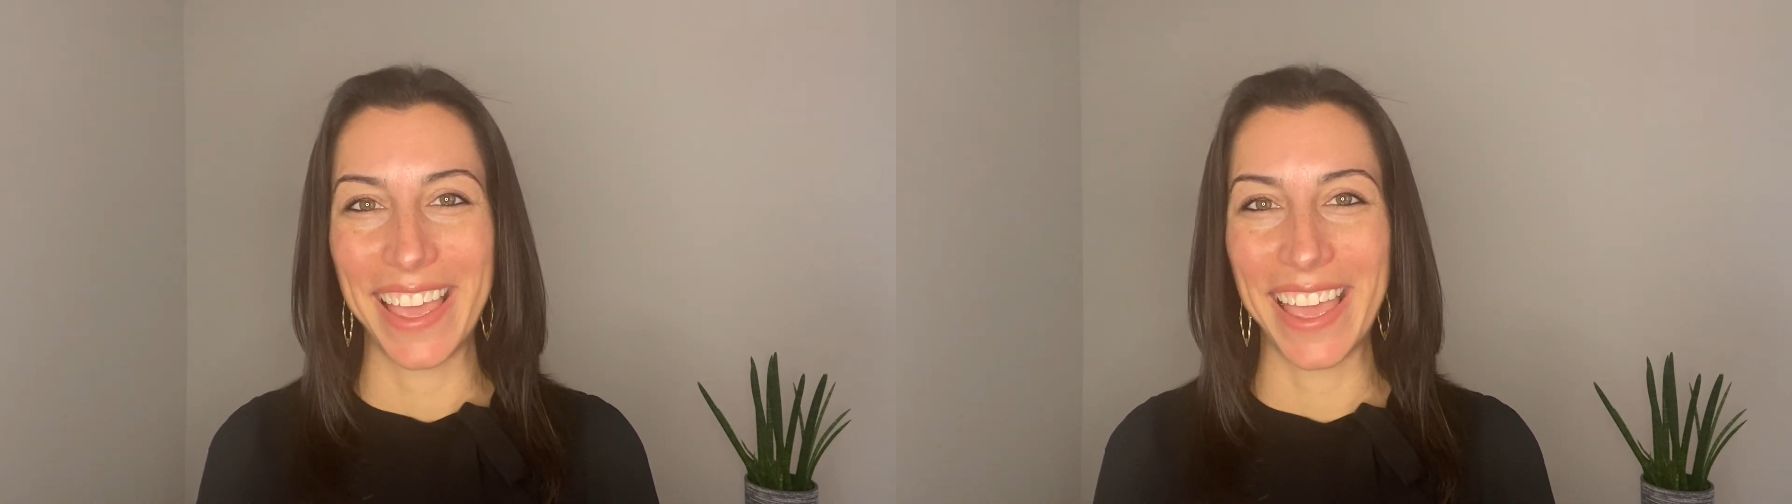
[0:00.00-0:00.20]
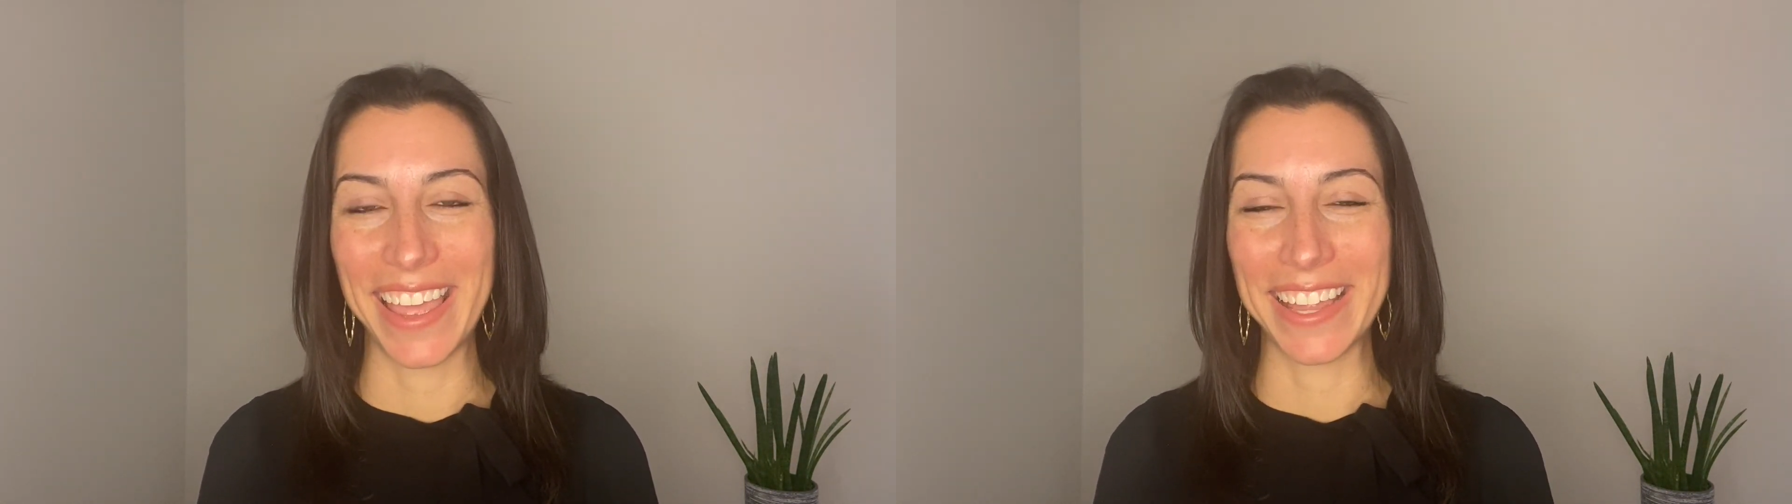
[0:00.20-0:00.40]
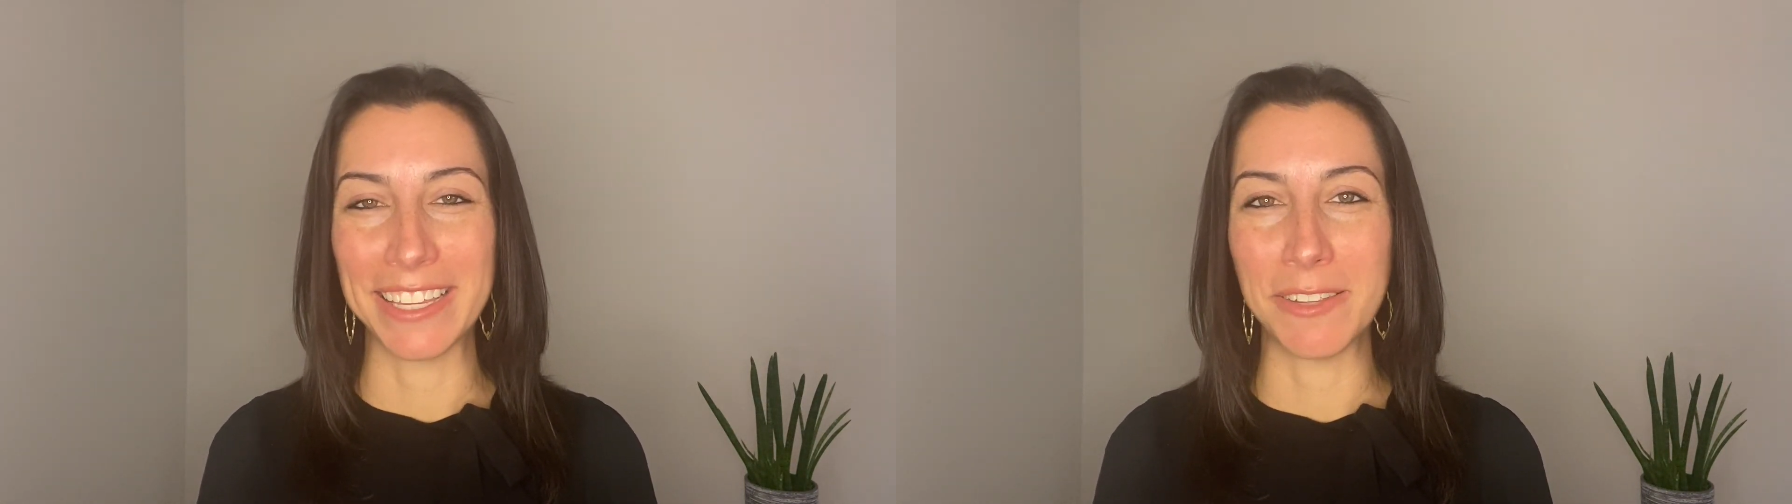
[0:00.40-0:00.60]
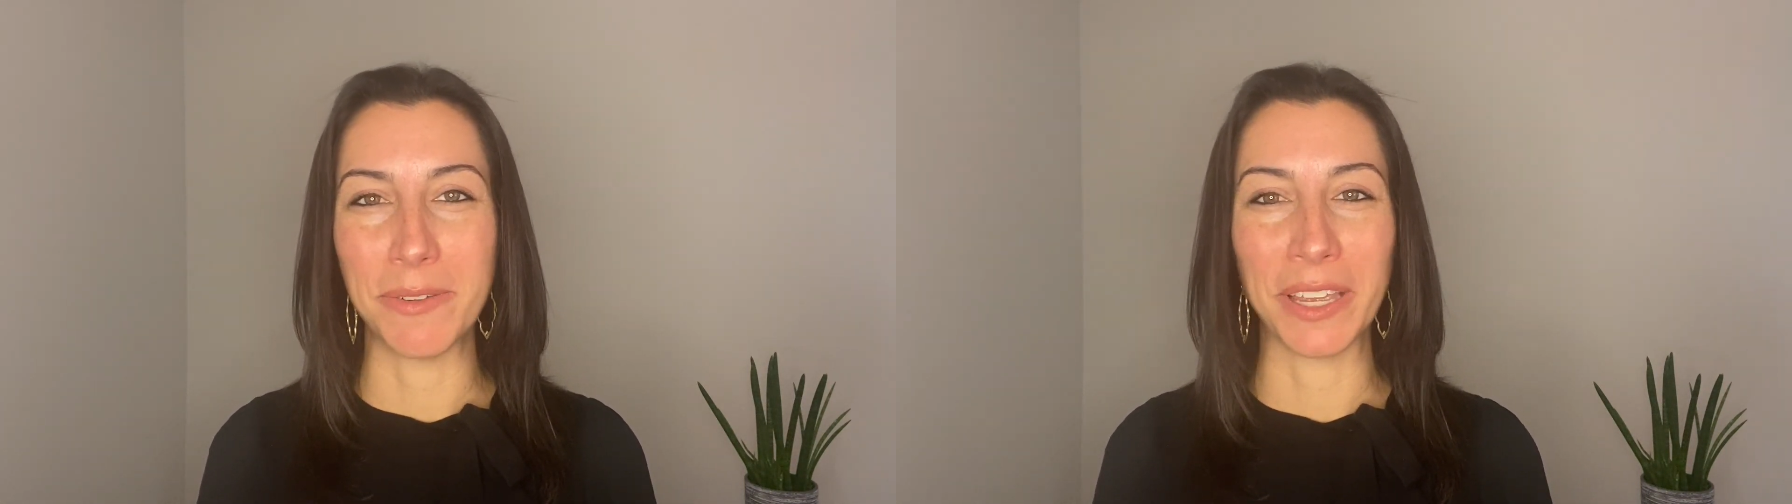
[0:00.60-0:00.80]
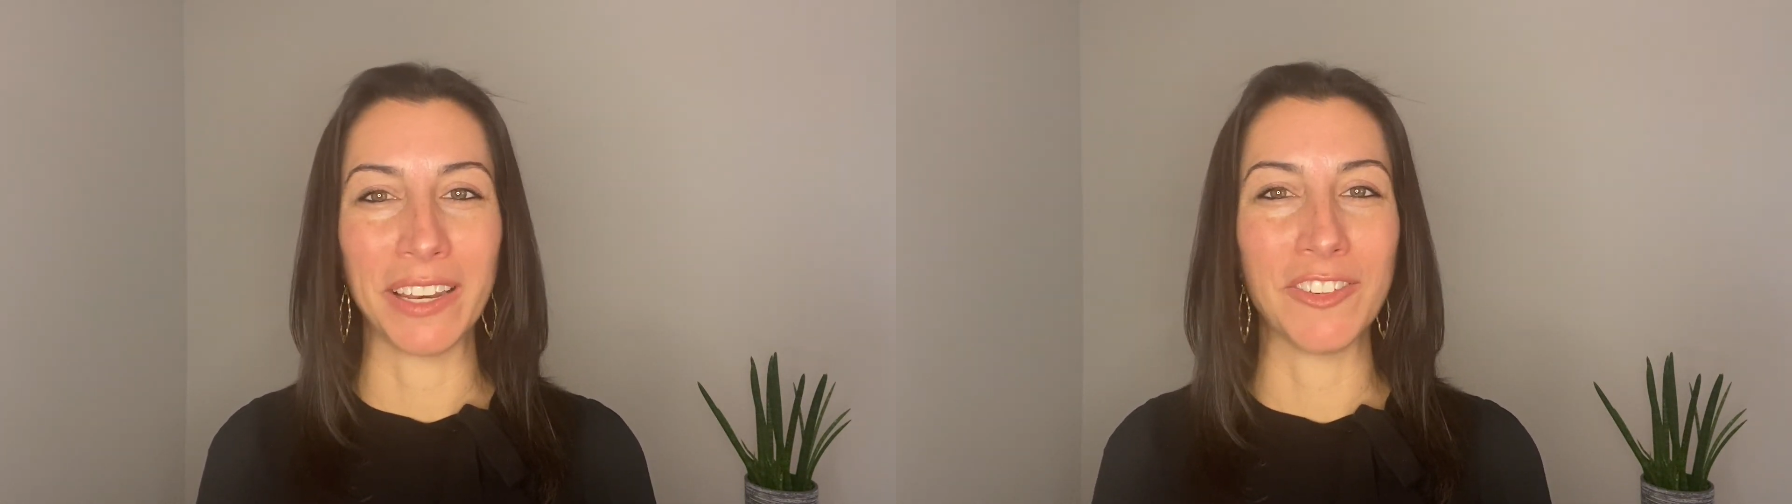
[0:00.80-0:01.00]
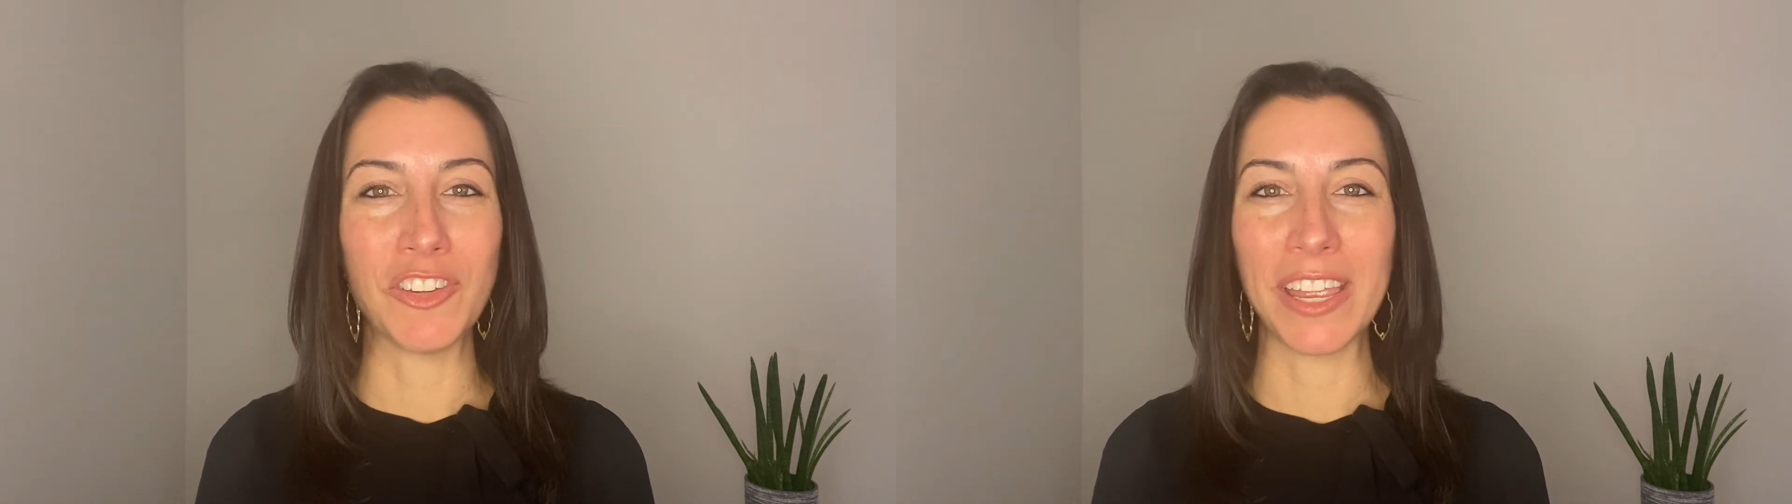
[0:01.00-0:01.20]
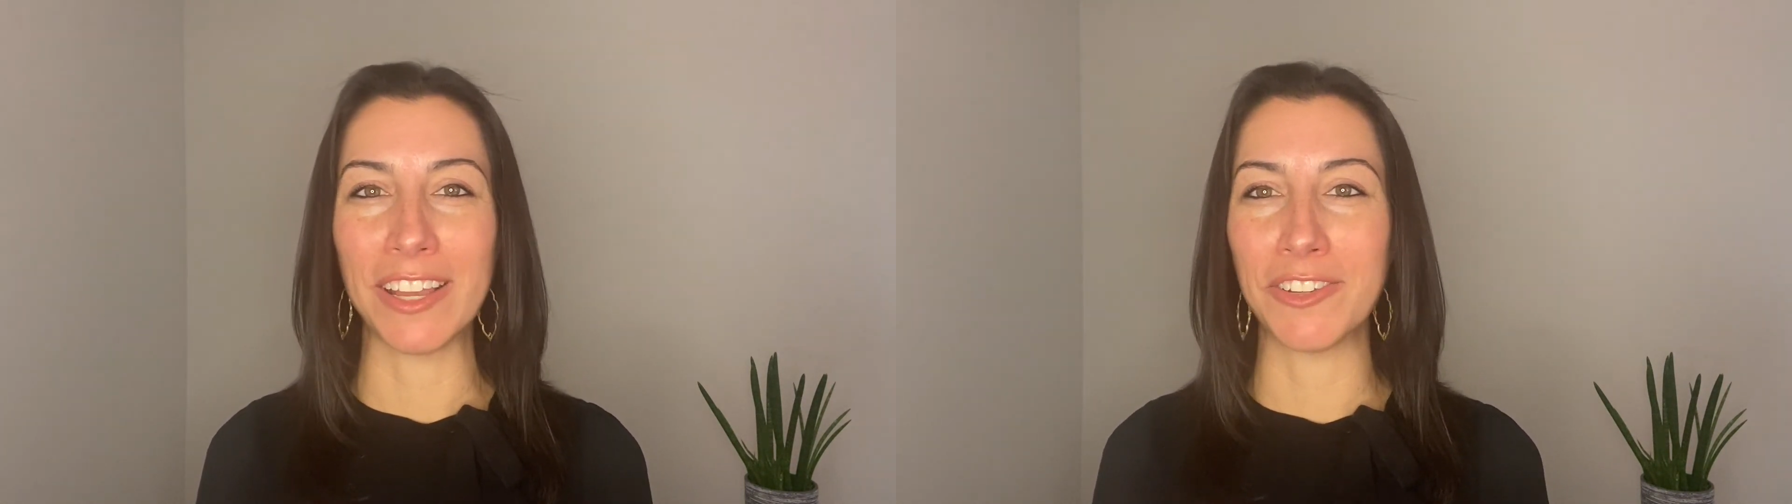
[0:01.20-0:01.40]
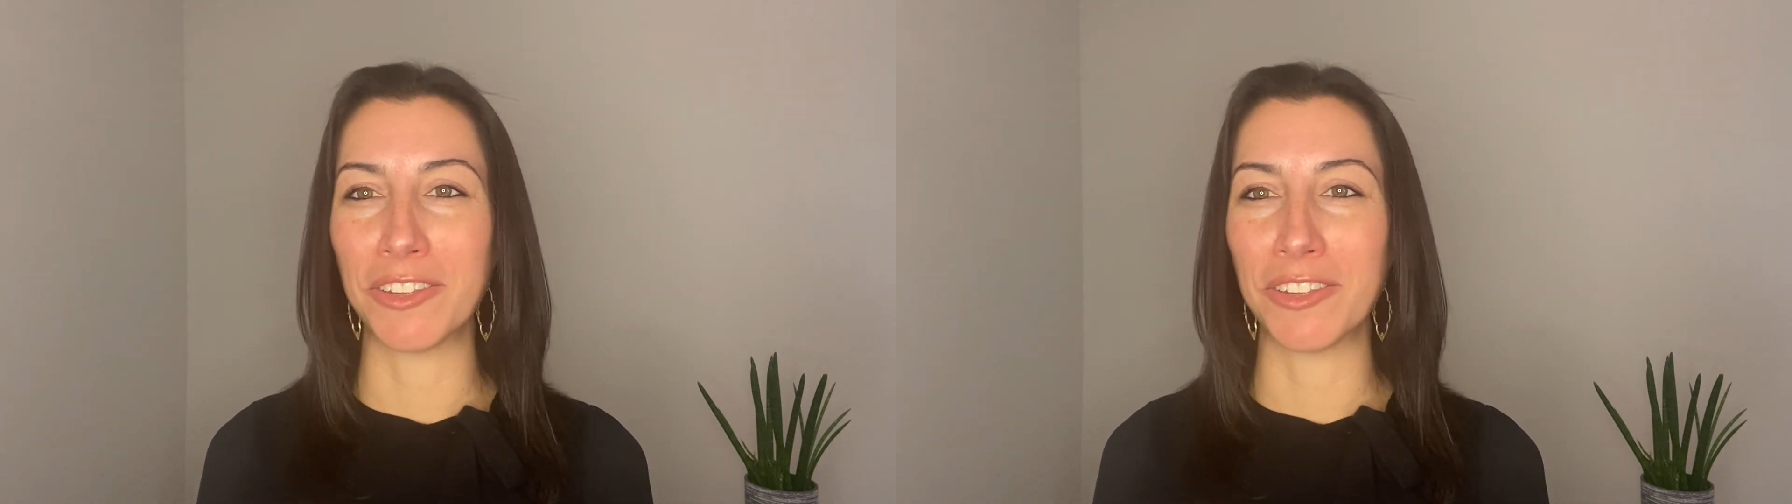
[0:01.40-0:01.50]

and you can change the